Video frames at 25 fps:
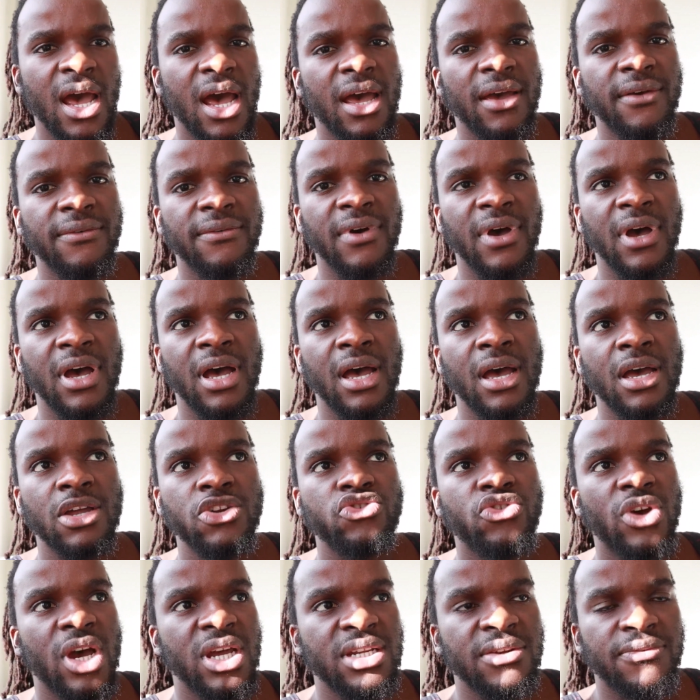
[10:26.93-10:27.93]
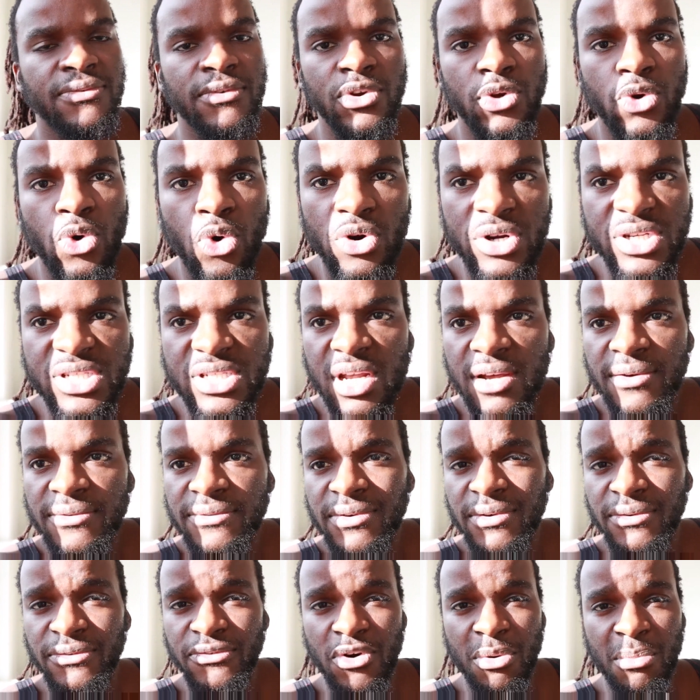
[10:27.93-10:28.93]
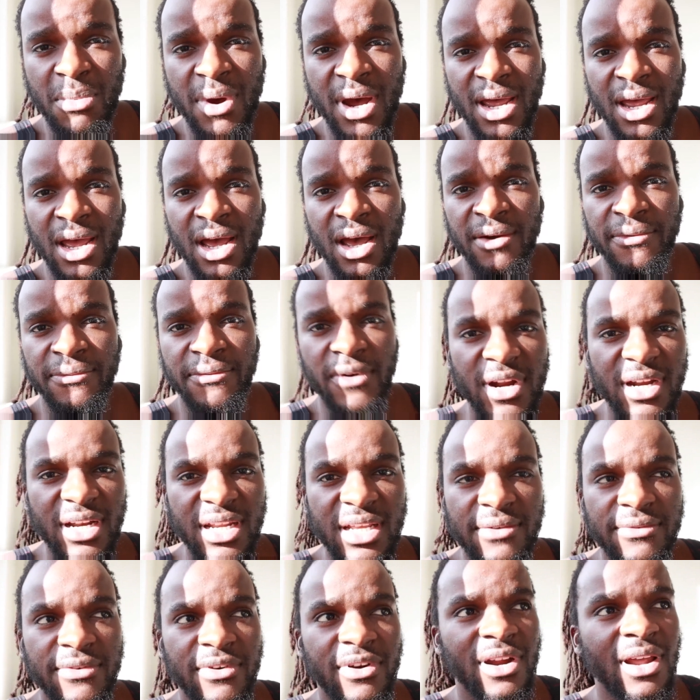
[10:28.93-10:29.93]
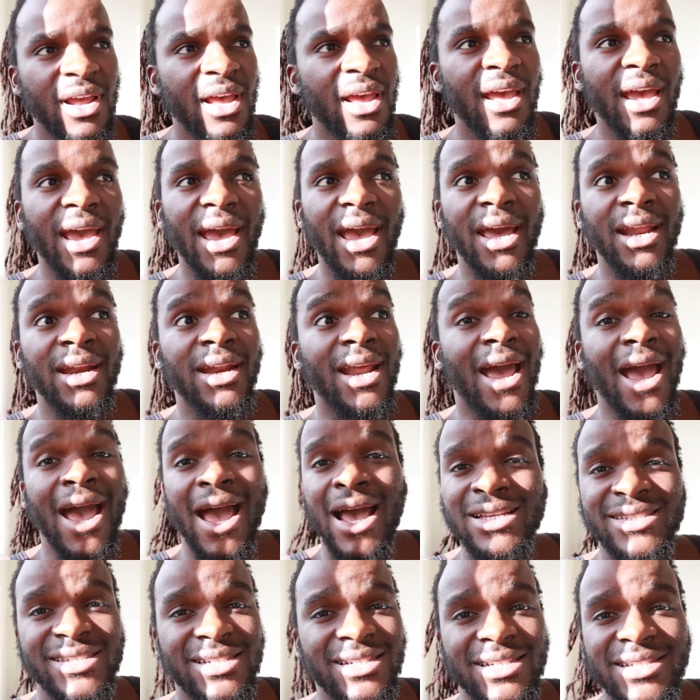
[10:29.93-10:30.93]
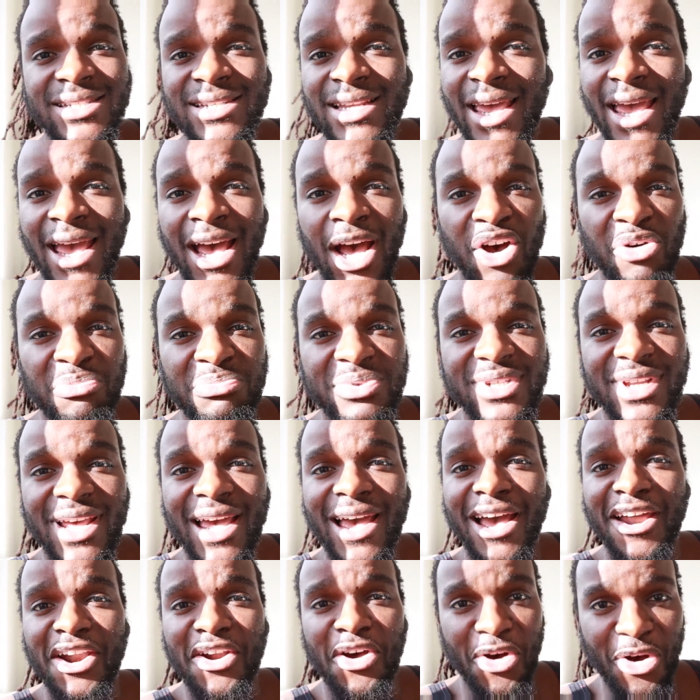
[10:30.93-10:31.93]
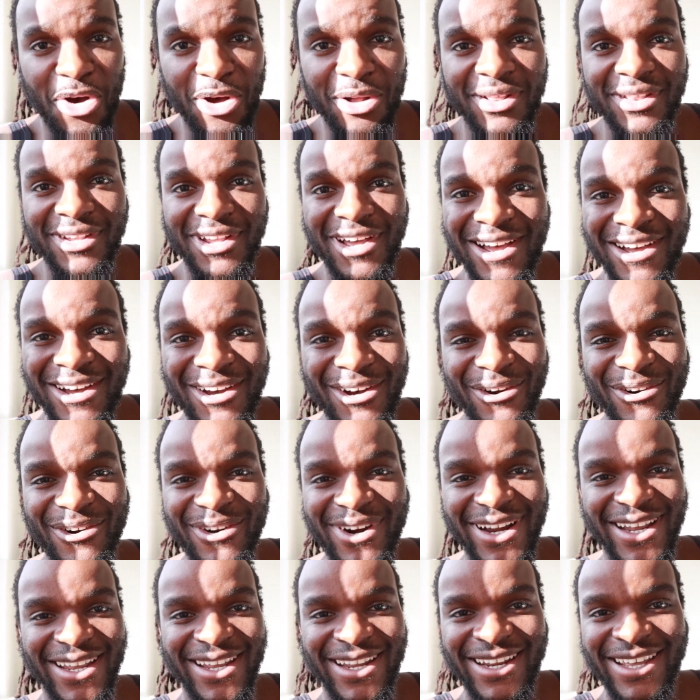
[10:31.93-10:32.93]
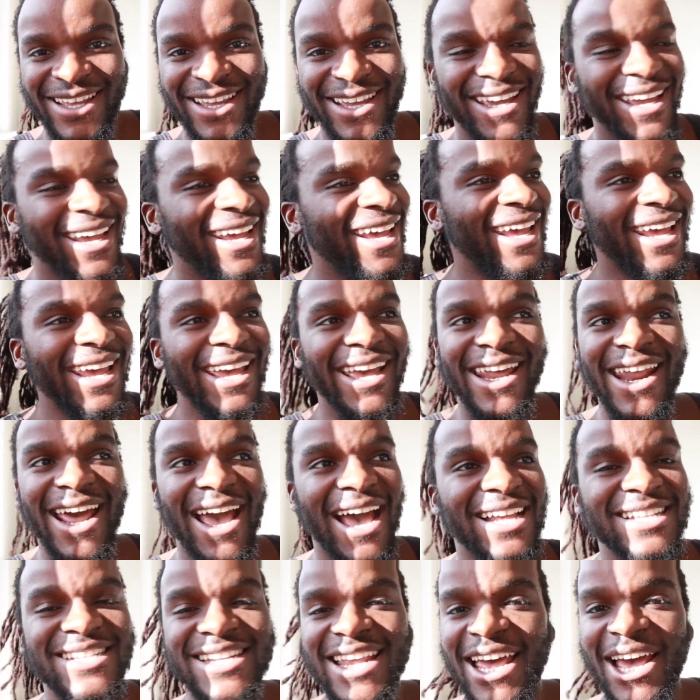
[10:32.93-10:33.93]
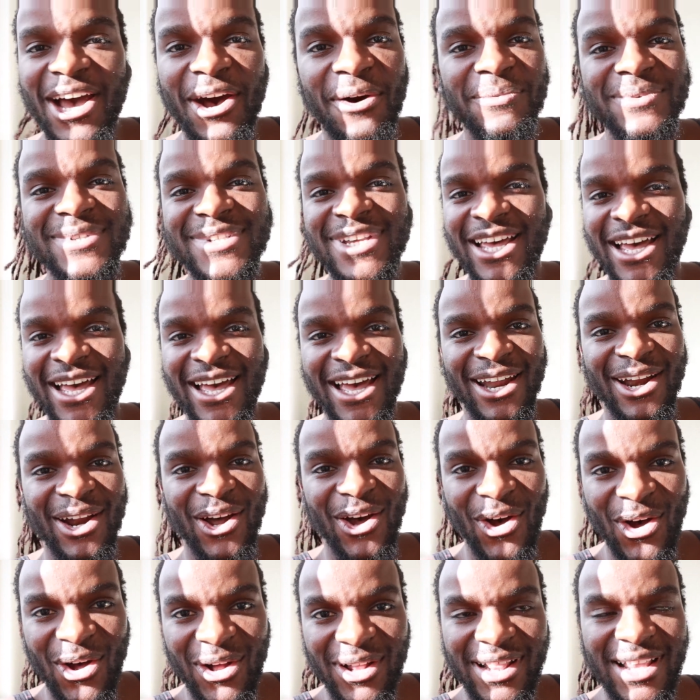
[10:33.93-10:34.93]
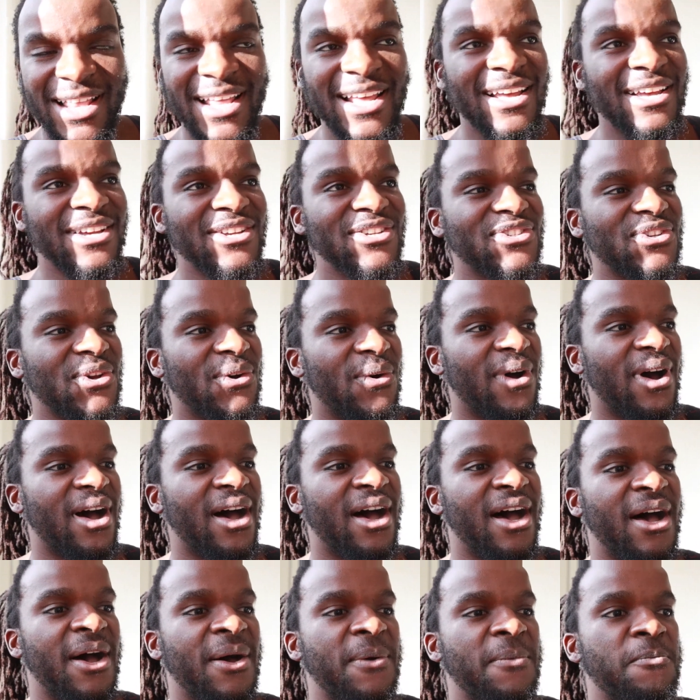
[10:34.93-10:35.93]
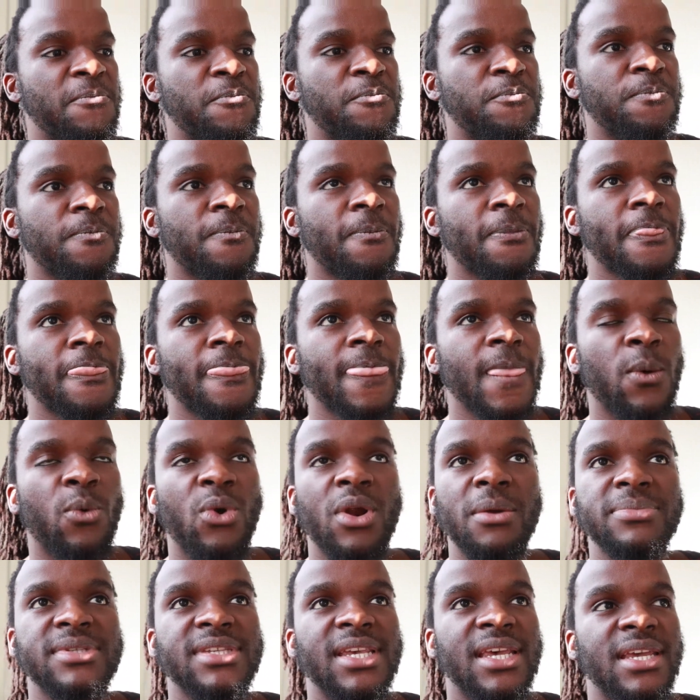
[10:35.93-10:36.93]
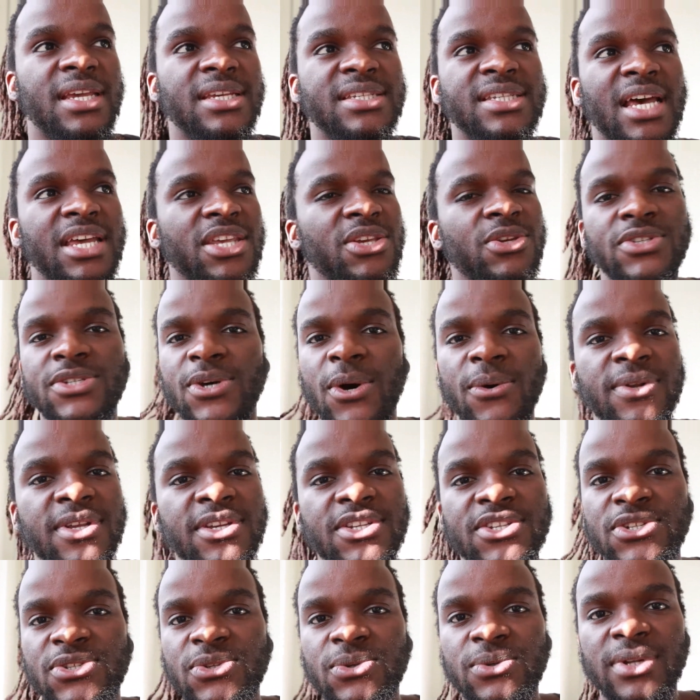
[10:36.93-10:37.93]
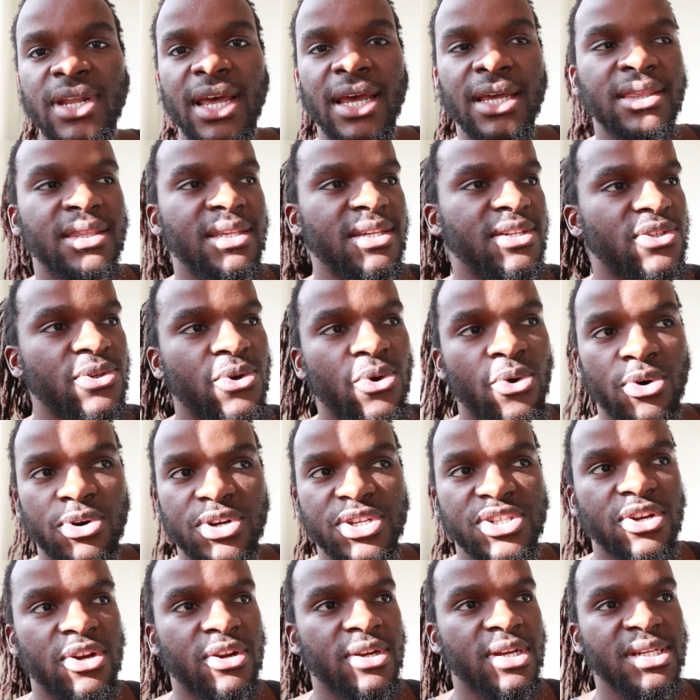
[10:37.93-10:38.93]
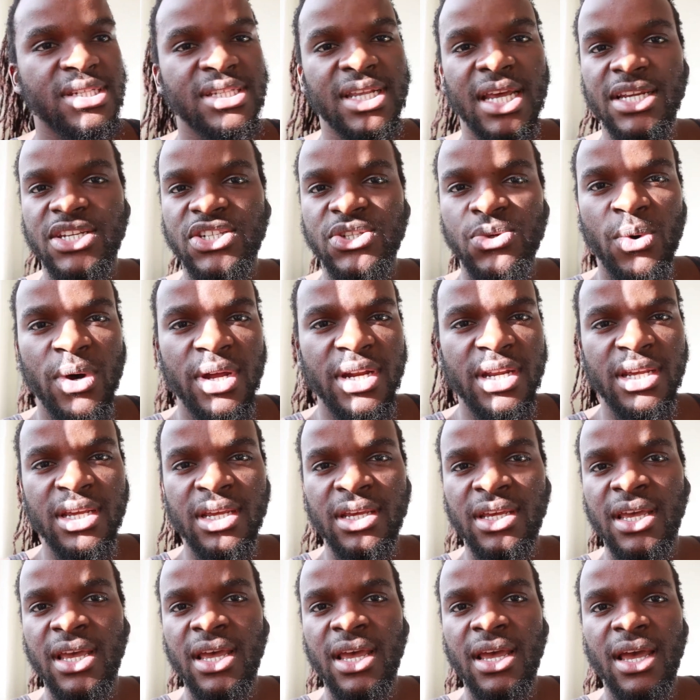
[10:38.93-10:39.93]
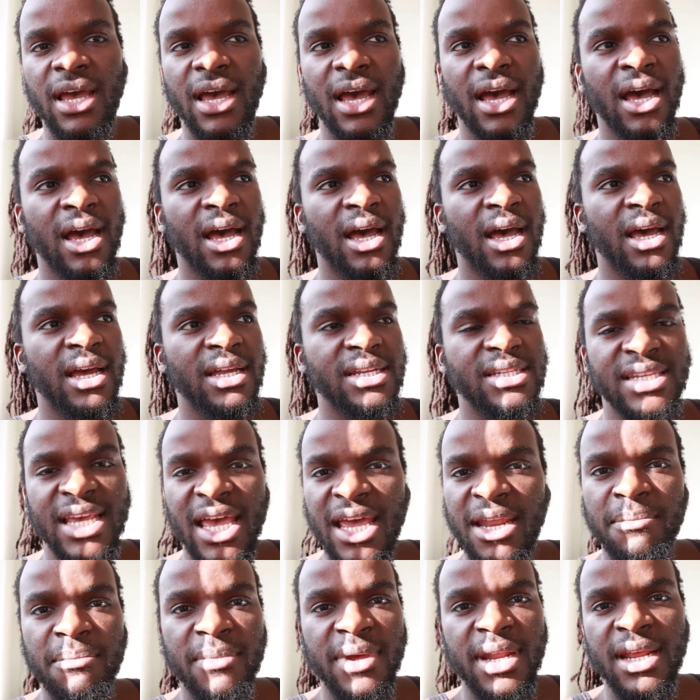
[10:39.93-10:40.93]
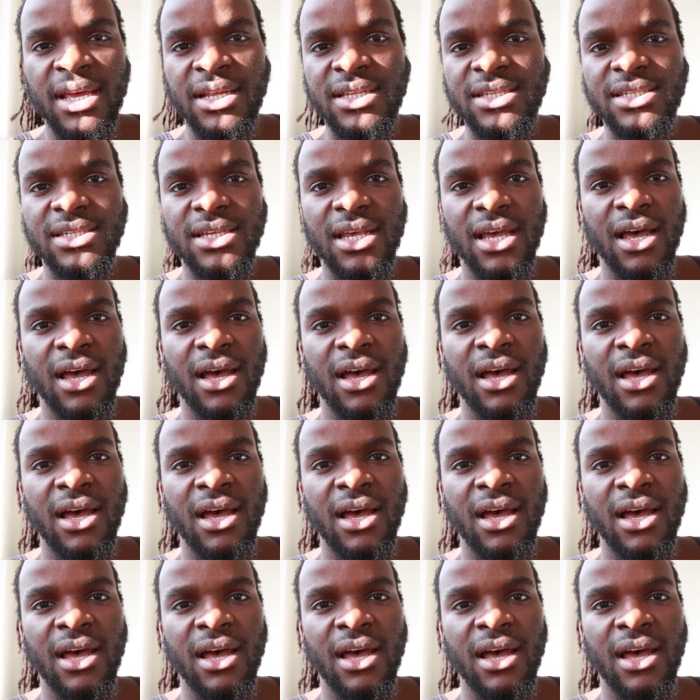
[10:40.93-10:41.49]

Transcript: I've tried different core stuff for my front lever and it hasn't helped at all. All right, it hasn't helped at all. So what I'm saying is that you don't need to do like these core circuits like 20 10 minutes